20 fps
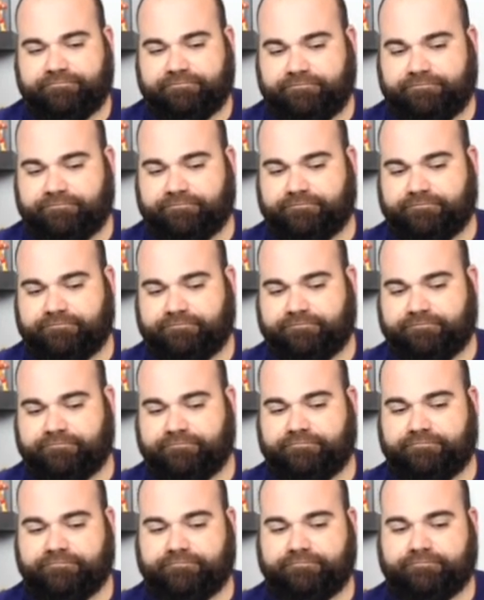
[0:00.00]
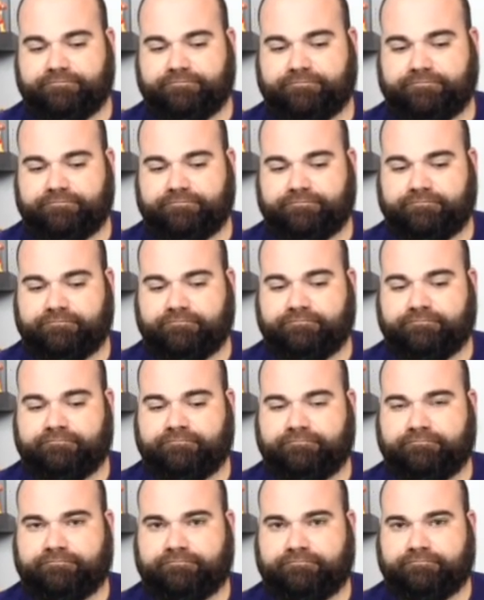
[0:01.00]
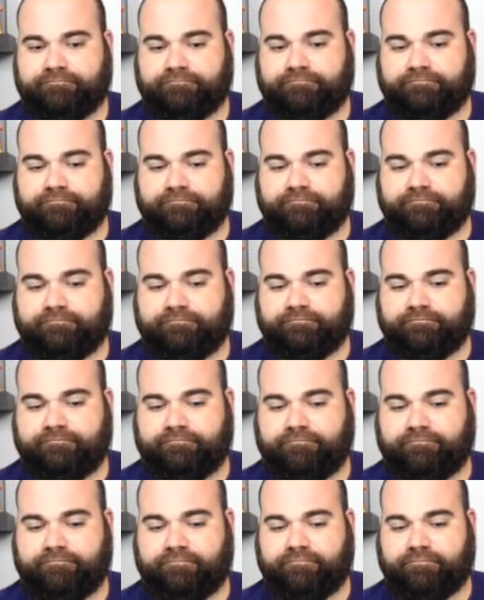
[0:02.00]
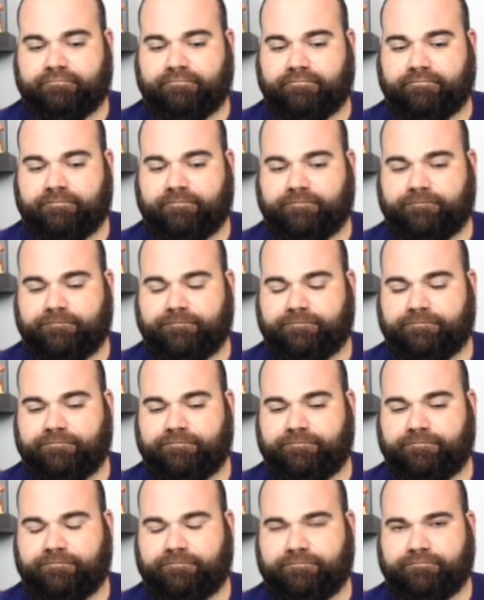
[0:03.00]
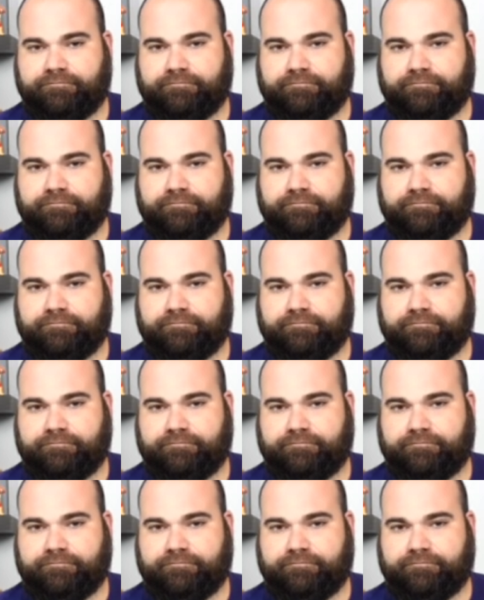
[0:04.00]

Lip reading: [no speech]